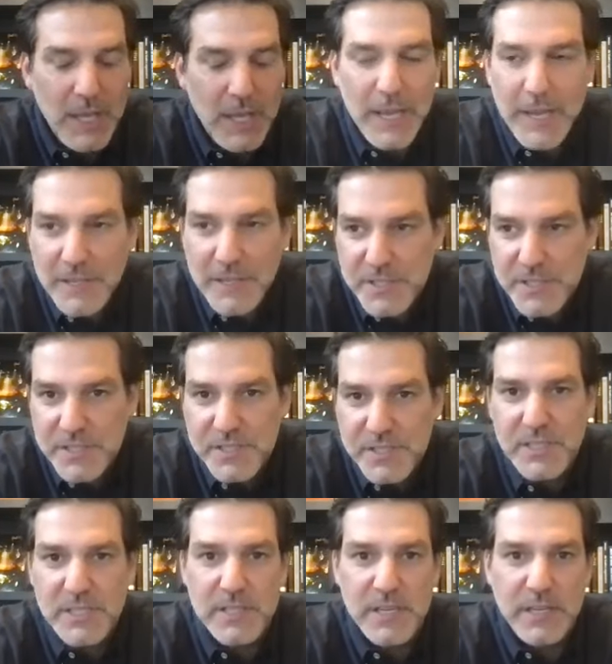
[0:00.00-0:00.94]

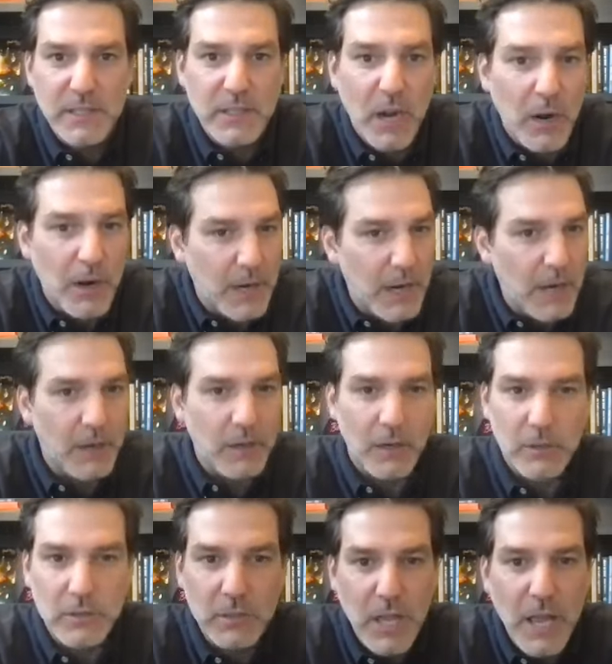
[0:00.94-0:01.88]
agencies and
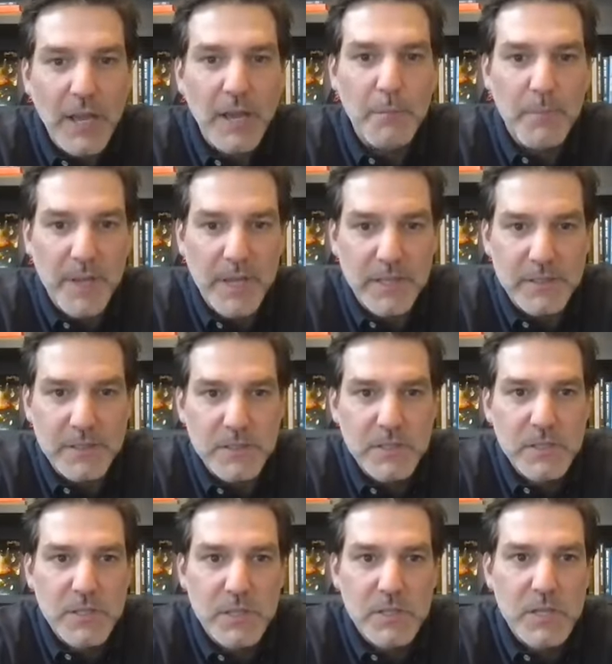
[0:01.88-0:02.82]
our client base
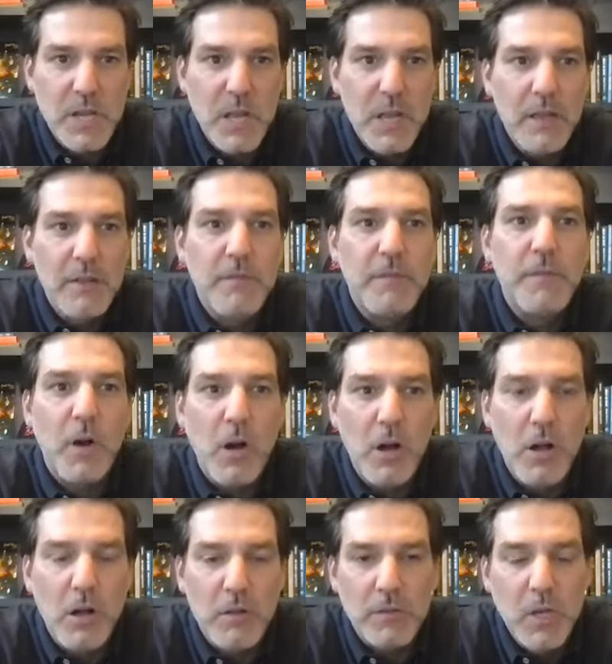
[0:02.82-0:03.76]
just
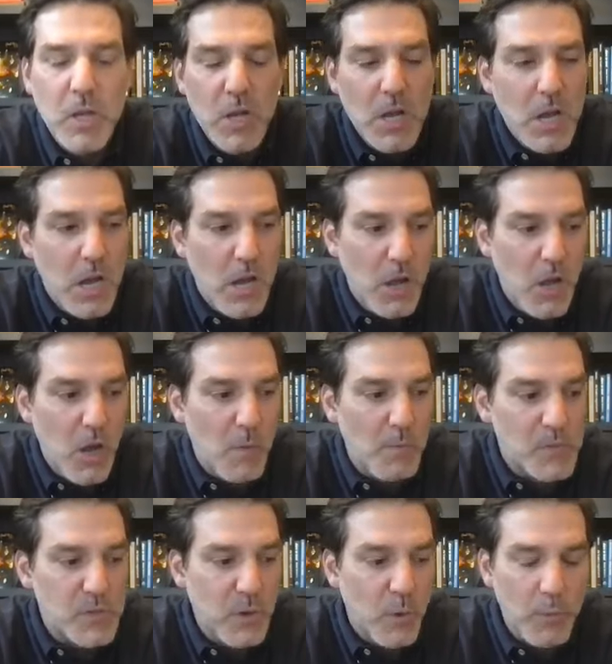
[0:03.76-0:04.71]
evolve.
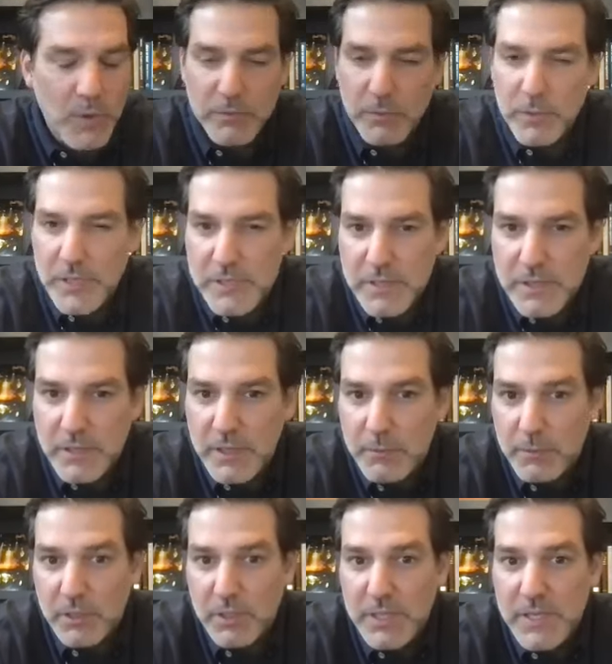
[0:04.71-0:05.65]
So we've recently
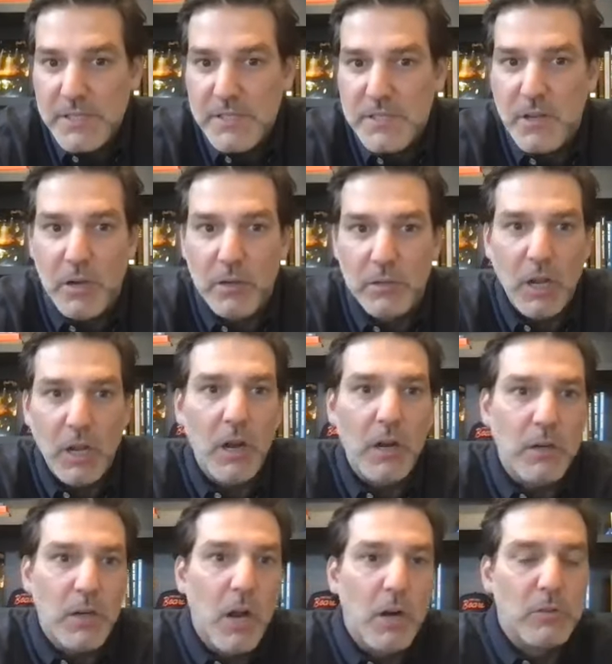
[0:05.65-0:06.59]
released
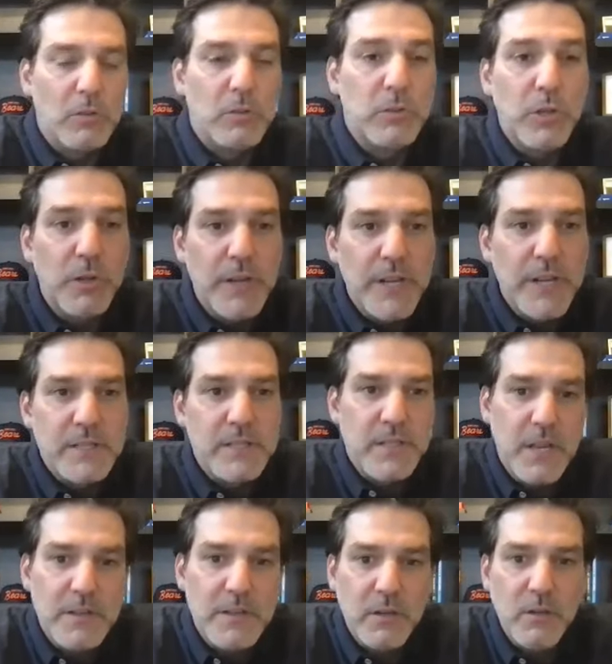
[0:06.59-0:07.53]
our learning
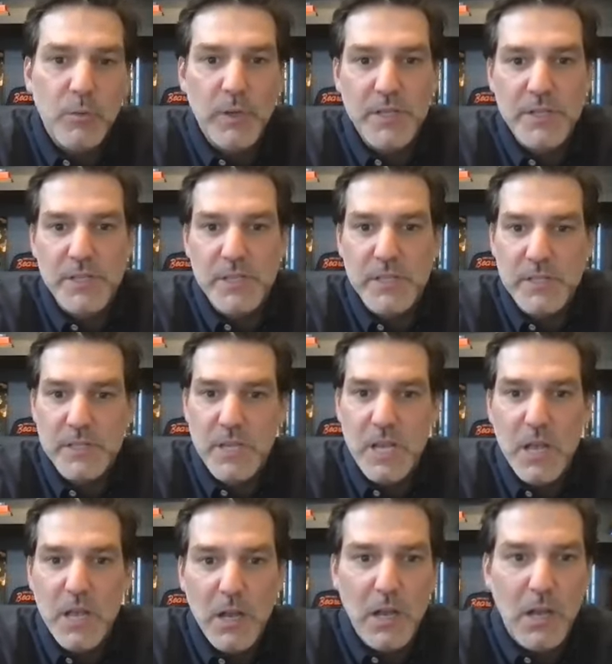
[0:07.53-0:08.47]
center, which is